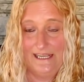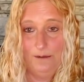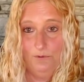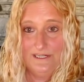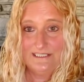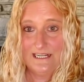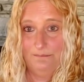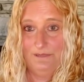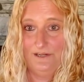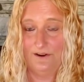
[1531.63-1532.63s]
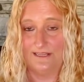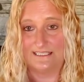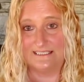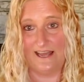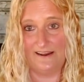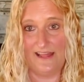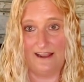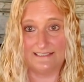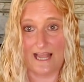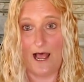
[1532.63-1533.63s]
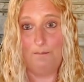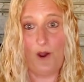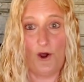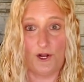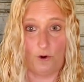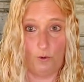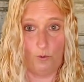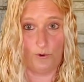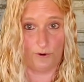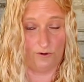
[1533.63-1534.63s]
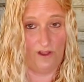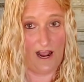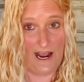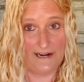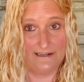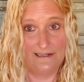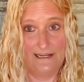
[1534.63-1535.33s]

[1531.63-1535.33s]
and one is going to be on the side of the house. I'm on a corner lot.